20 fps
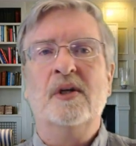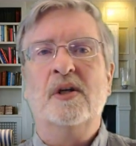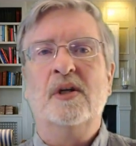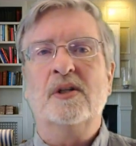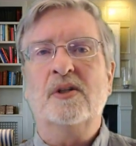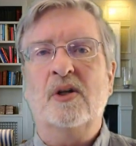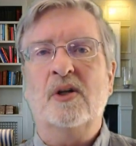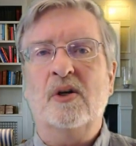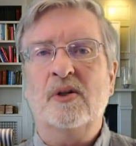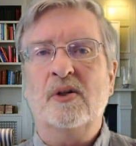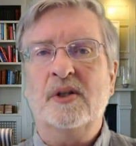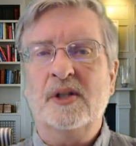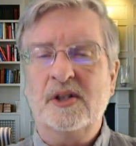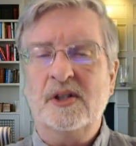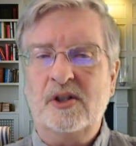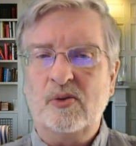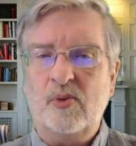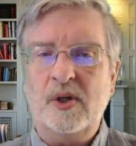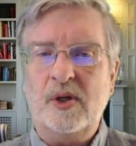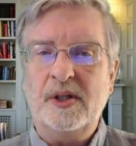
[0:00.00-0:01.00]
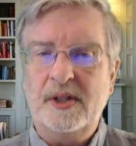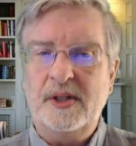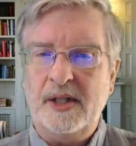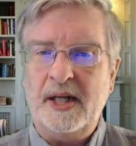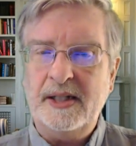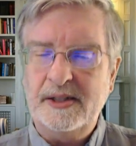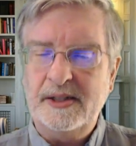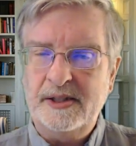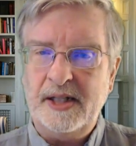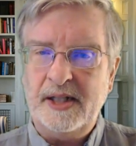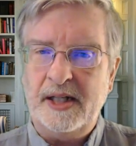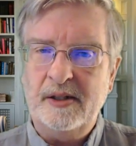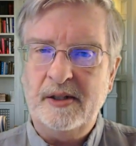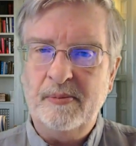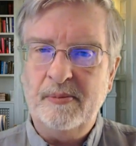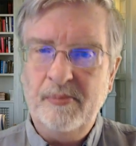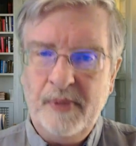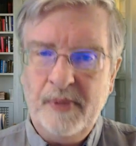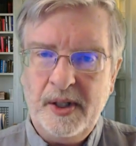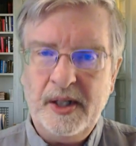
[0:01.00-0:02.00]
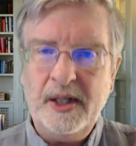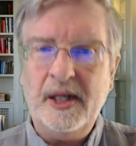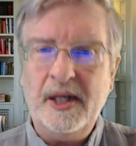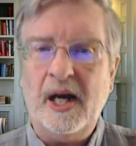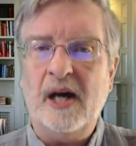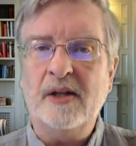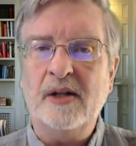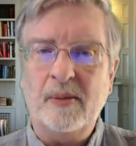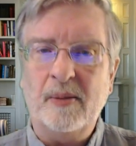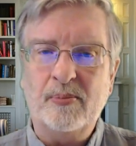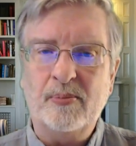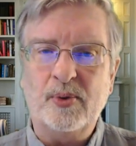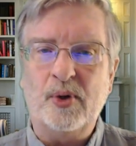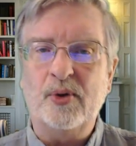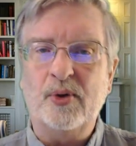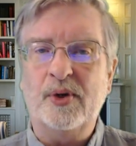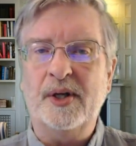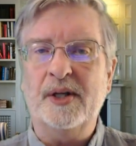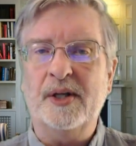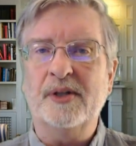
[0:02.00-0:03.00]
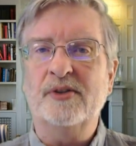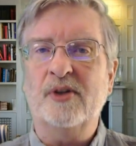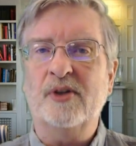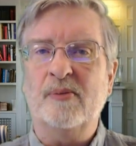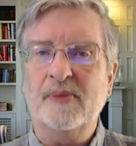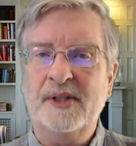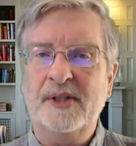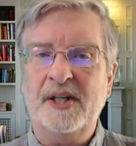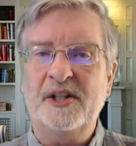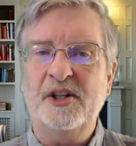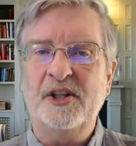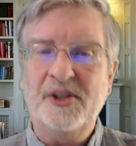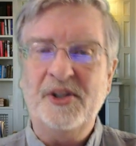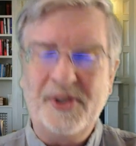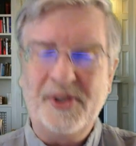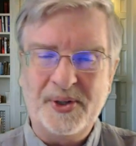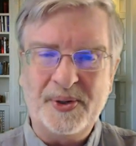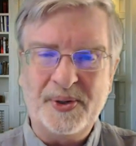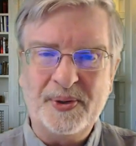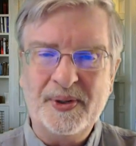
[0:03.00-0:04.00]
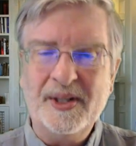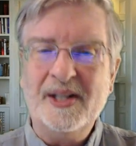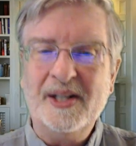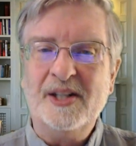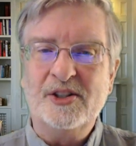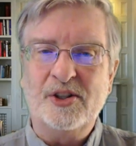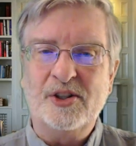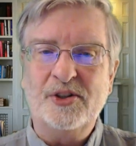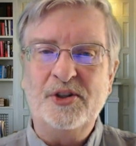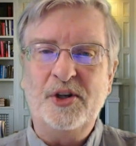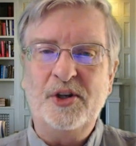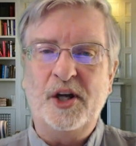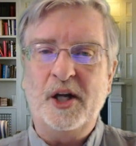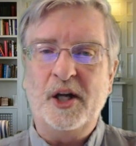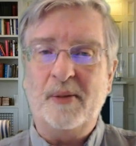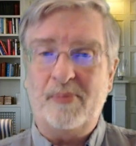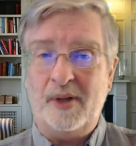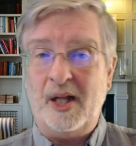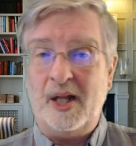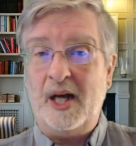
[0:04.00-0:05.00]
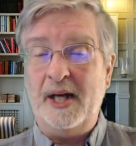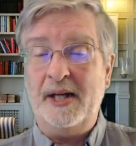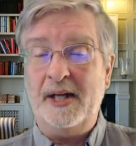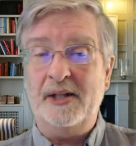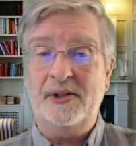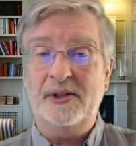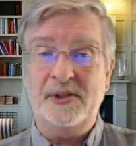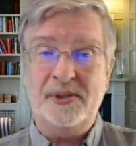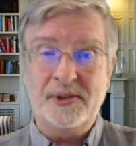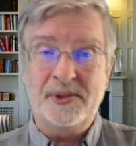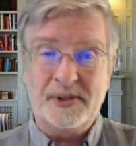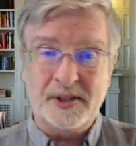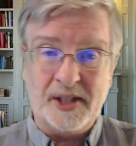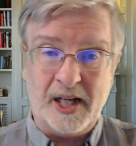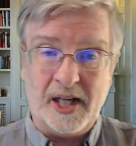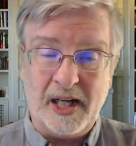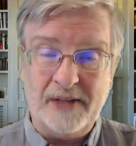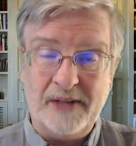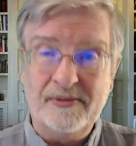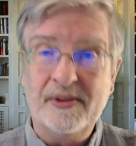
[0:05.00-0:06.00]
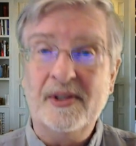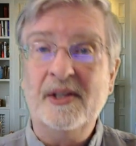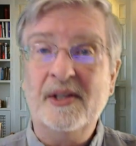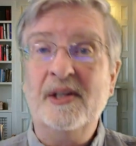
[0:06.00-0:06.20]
So this is what they said to me, how they broke it. So I'm telling you, so you can apply it to your life.